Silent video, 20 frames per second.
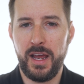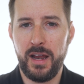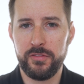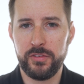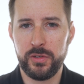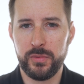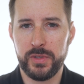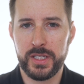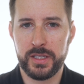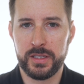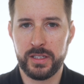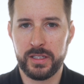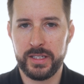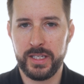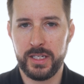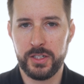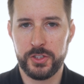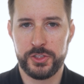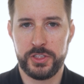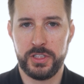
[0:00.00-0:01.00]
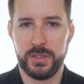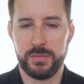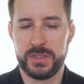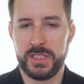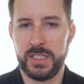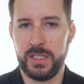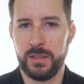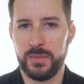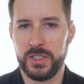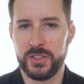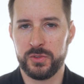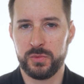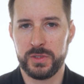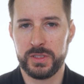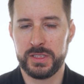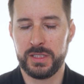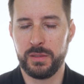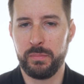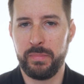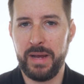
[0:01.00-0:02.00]
everyone on the leadership team is
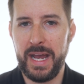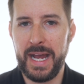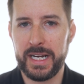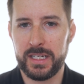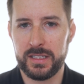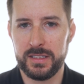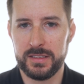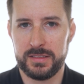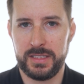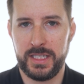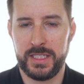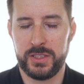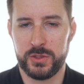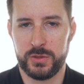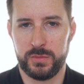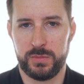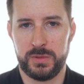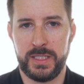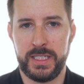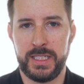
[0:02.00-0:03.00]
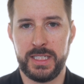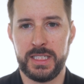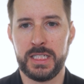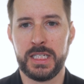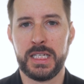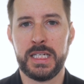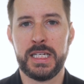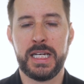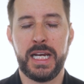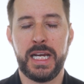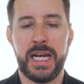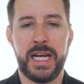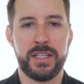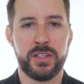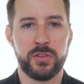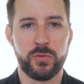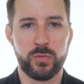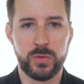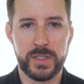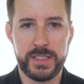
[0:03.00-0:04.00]
willing to back this annual plan and
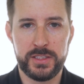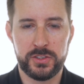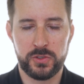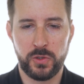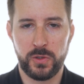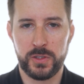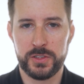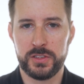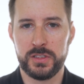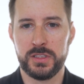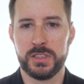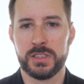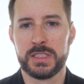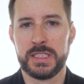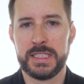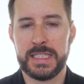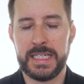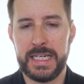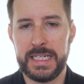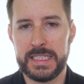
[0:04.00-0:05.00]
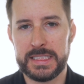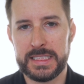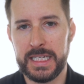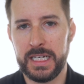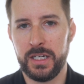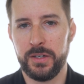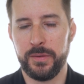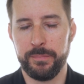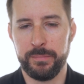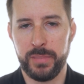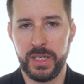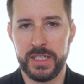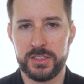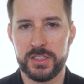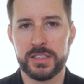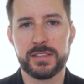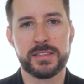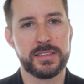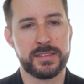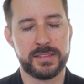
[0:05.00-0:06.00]
the resources, headcount,
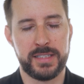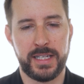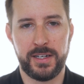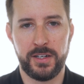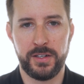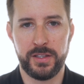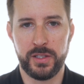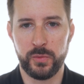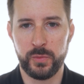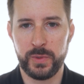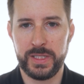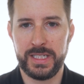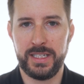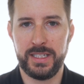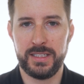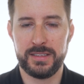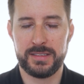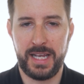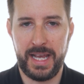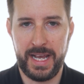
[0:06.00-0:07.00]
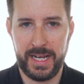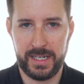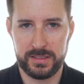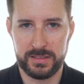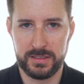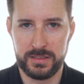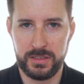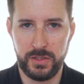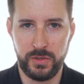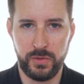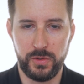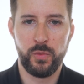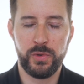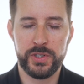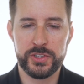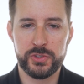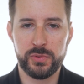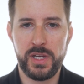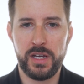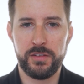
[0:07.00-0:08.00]
budgets, etc. that we need to execute.
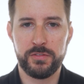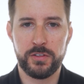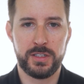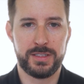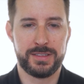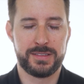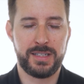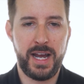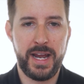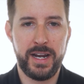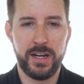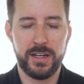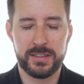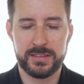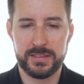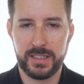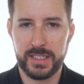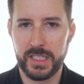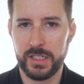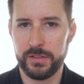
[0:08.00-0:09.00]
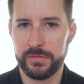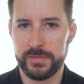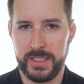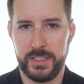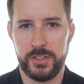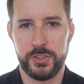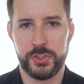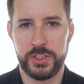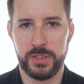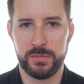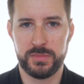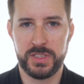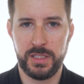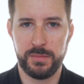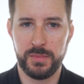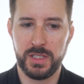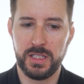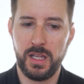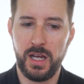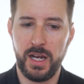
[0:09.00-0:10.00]
Once we have our entire executive leadership team
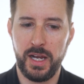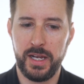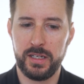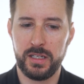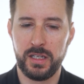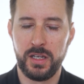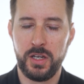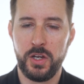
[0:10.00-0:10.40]
aligned,